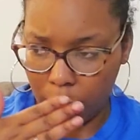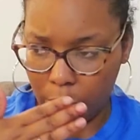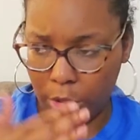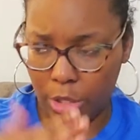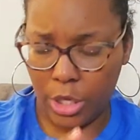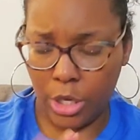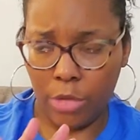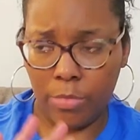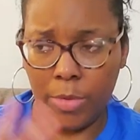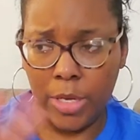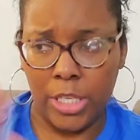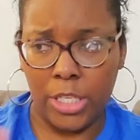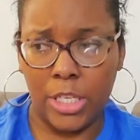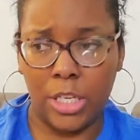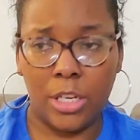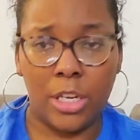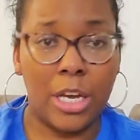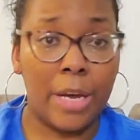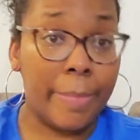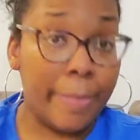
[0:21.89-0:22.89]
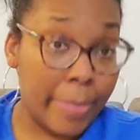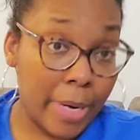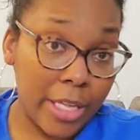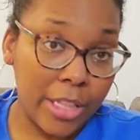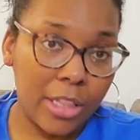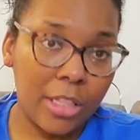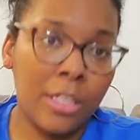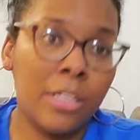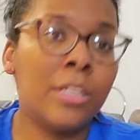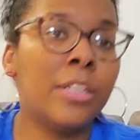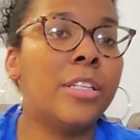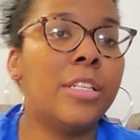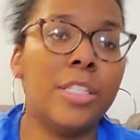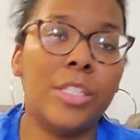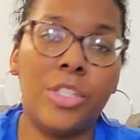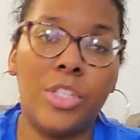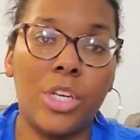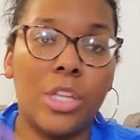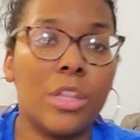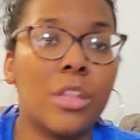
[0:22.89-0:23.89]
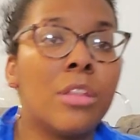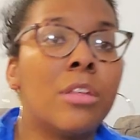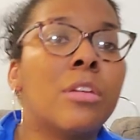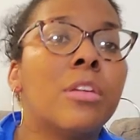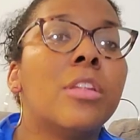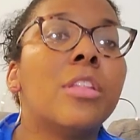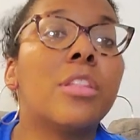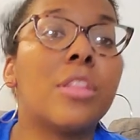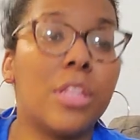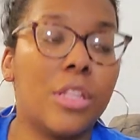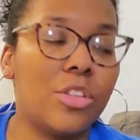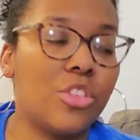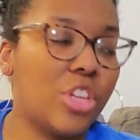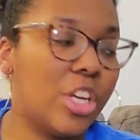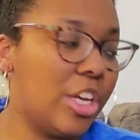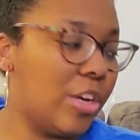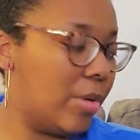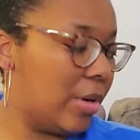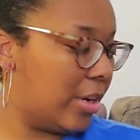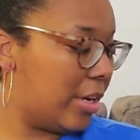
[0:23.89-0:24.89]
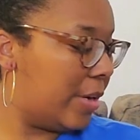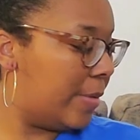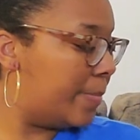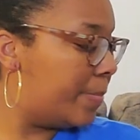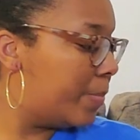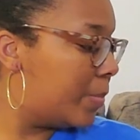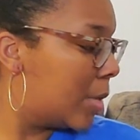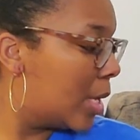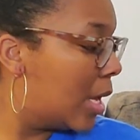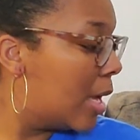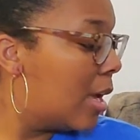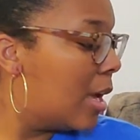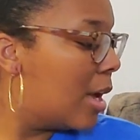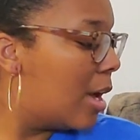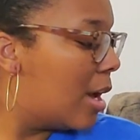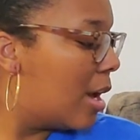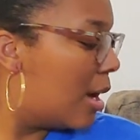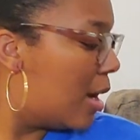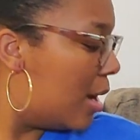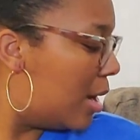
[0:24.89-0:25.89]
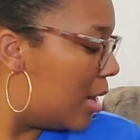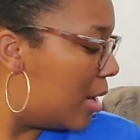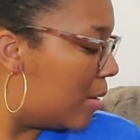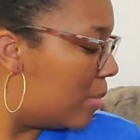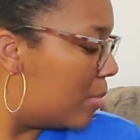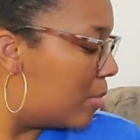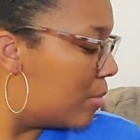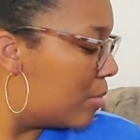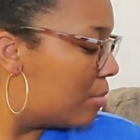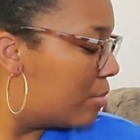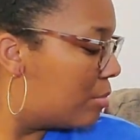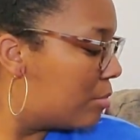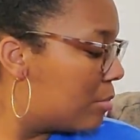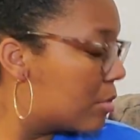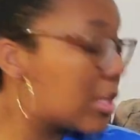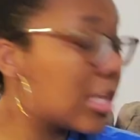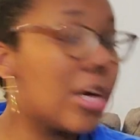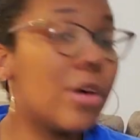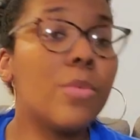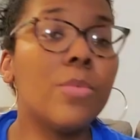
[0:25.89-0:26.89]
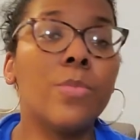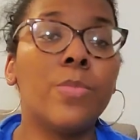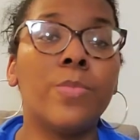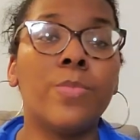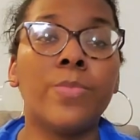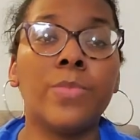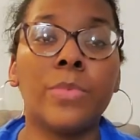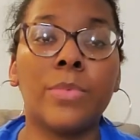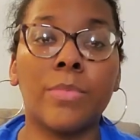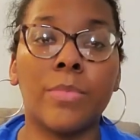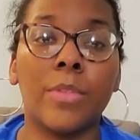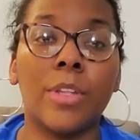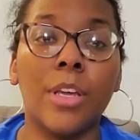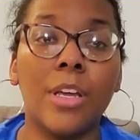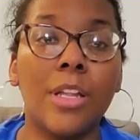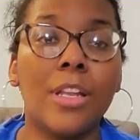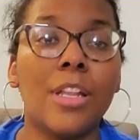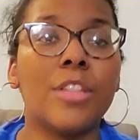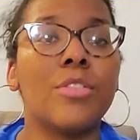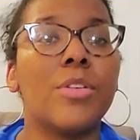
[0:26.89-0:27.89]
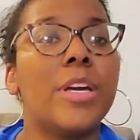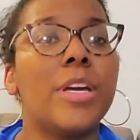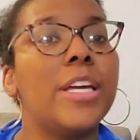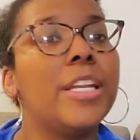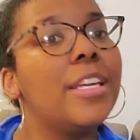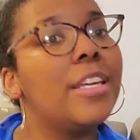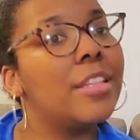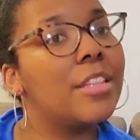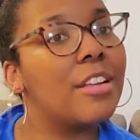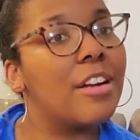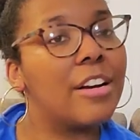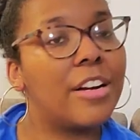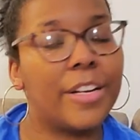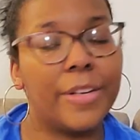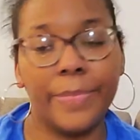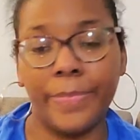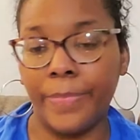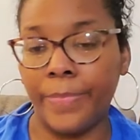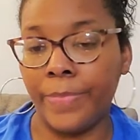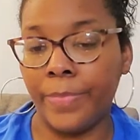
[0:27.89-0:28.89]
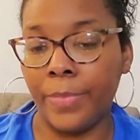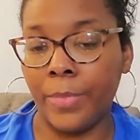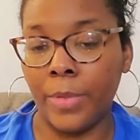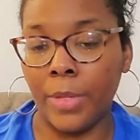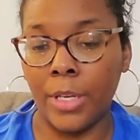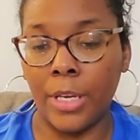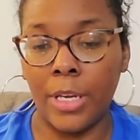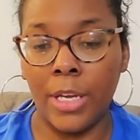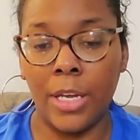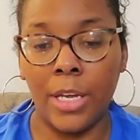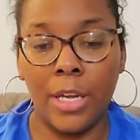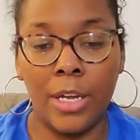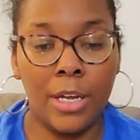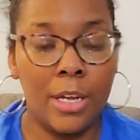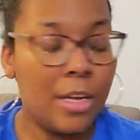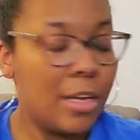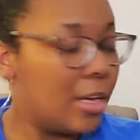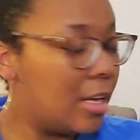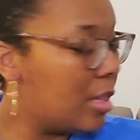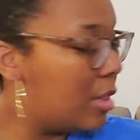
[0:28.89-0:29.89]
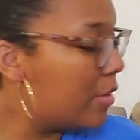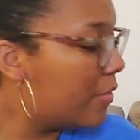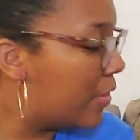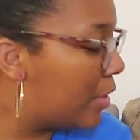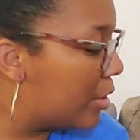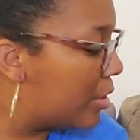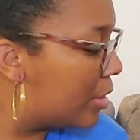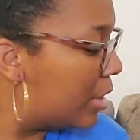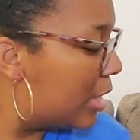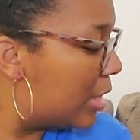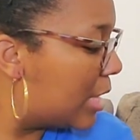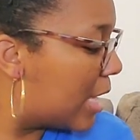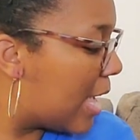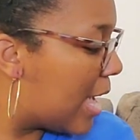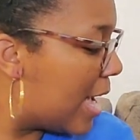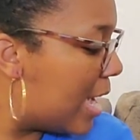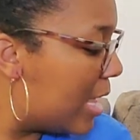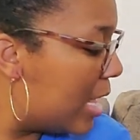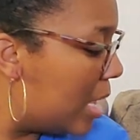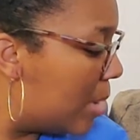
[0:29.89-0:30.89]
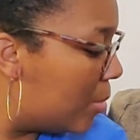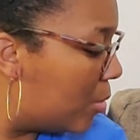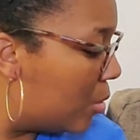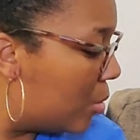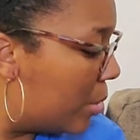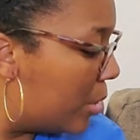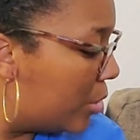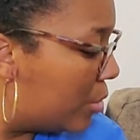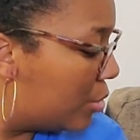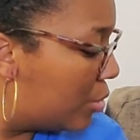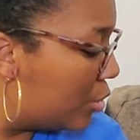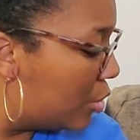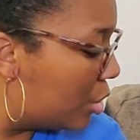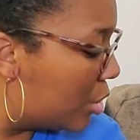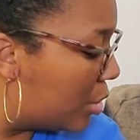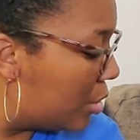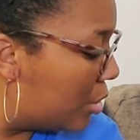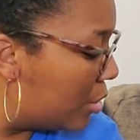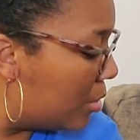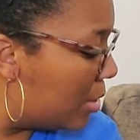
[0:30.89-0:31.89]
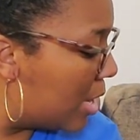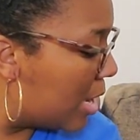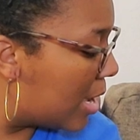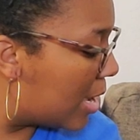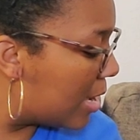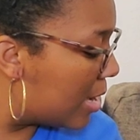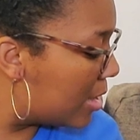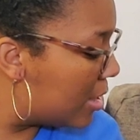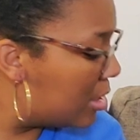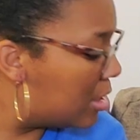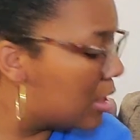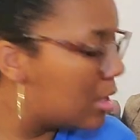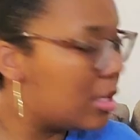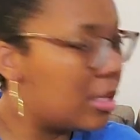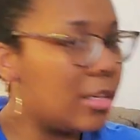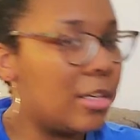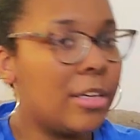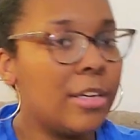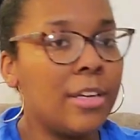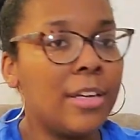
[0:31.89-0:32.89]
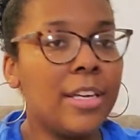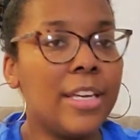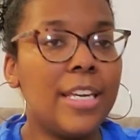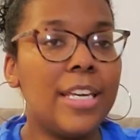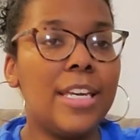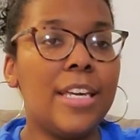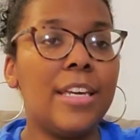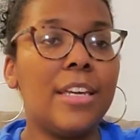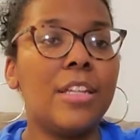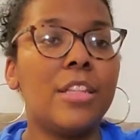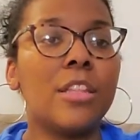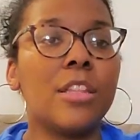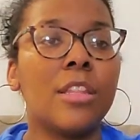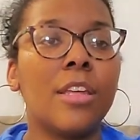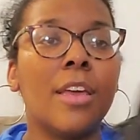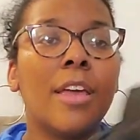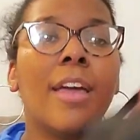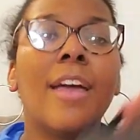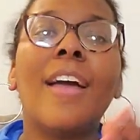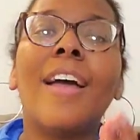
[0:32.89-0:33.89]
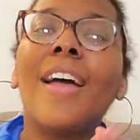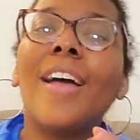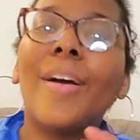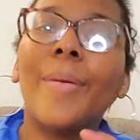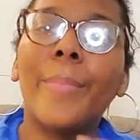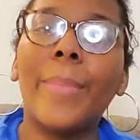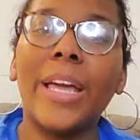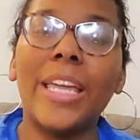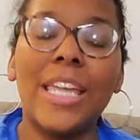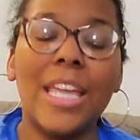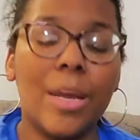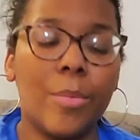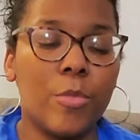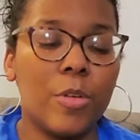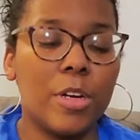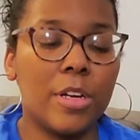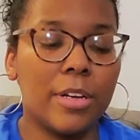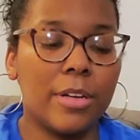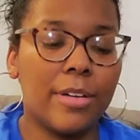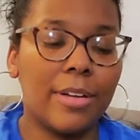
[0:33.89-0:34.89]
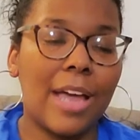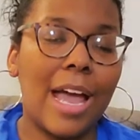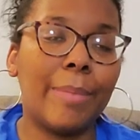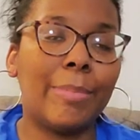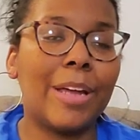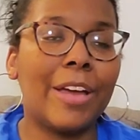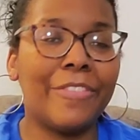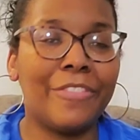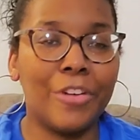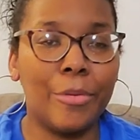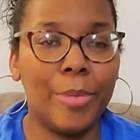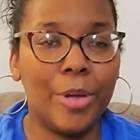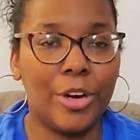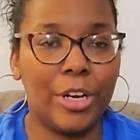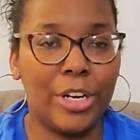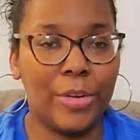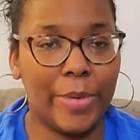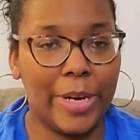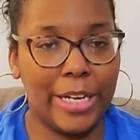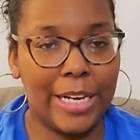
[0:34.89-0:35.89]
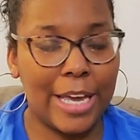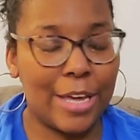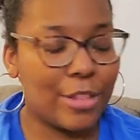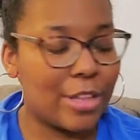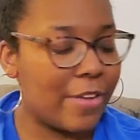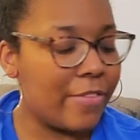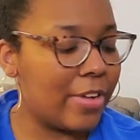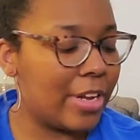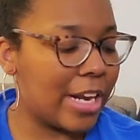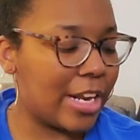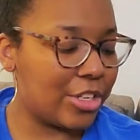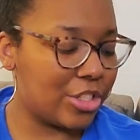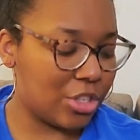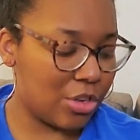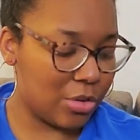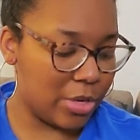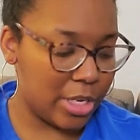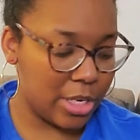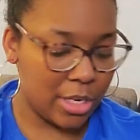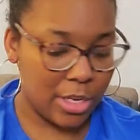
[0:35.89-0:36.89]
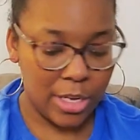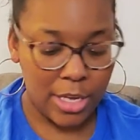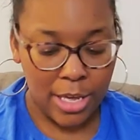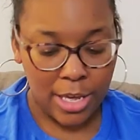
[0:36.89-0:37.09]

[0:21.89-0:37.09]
excuse me, to a month. It's just since January. Um, so let's go ahead and get started. The first thing that I am going to show you guys is my camera. I'm not filming on it right now, so I figured I'd show it.